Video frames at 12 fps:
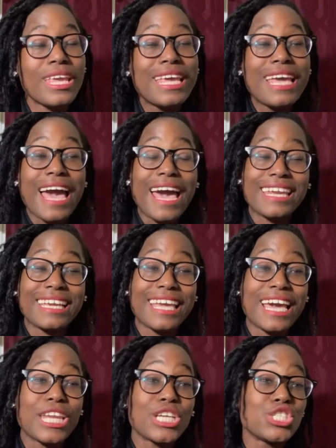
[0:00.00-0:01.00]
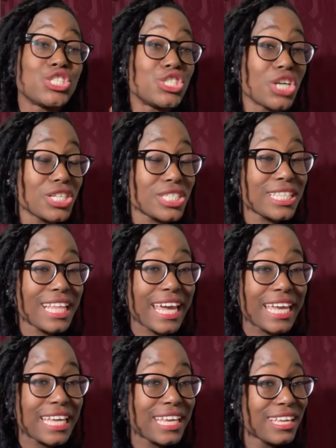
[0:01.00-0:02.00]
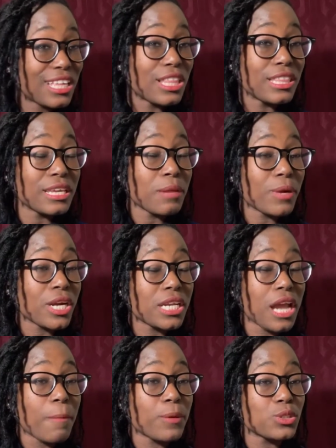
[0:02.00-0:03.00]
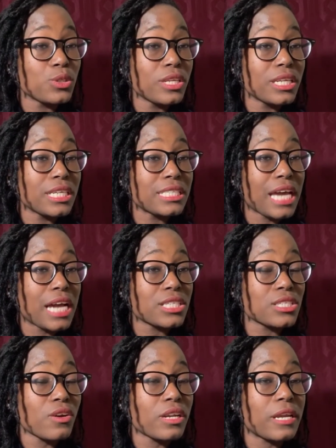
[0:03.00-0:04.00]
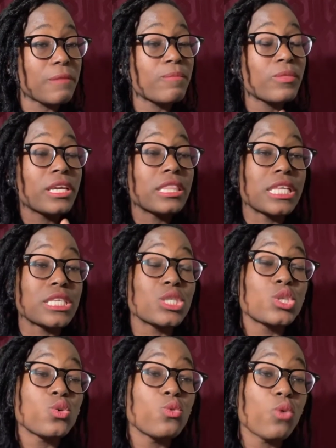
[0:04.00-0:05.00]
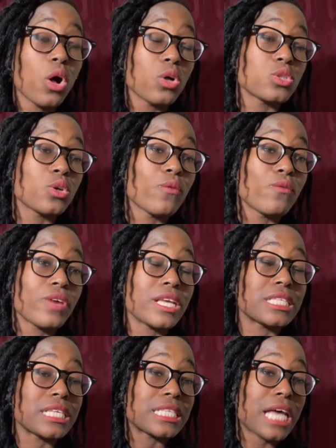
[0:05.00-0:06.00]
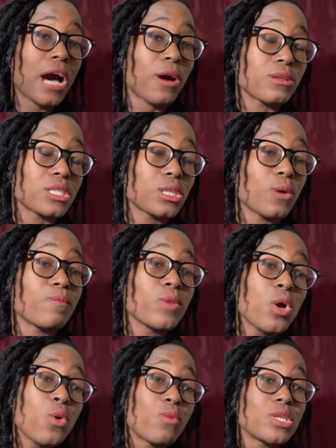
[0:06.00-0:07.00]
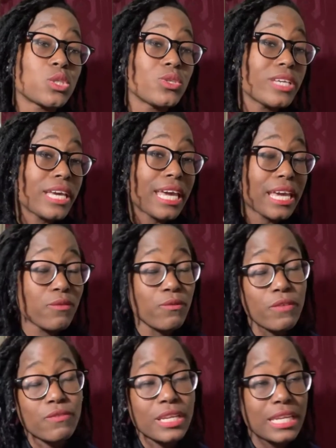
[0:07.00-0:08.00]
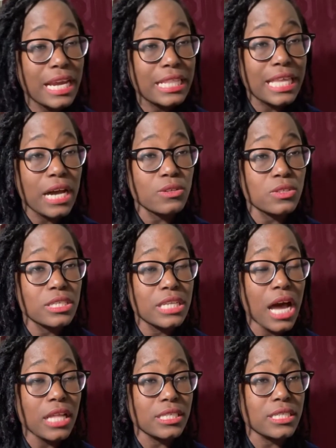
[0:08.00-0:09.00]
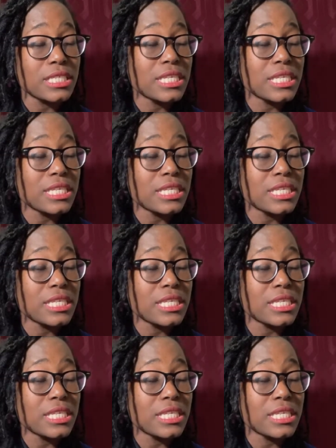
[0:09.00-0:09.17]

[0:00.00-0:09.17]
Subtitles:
And again, just like the American Opportunity Tax Credit, this too also phases out. So once you hit $59,000,